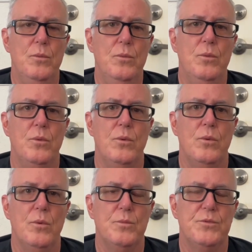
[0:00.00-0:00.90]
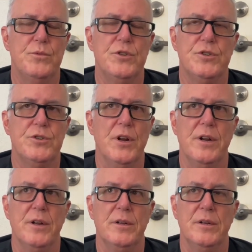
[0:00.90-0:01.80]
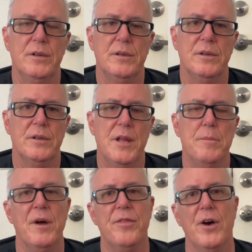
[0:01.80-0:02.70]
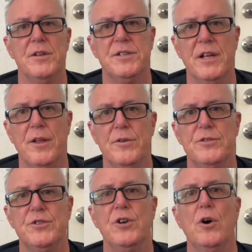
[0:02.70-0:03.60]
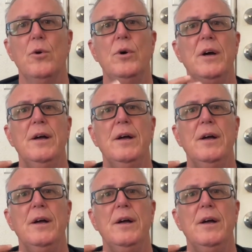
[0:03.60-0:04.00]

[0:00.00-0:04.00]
I'm just trying to keep my thoughts together. So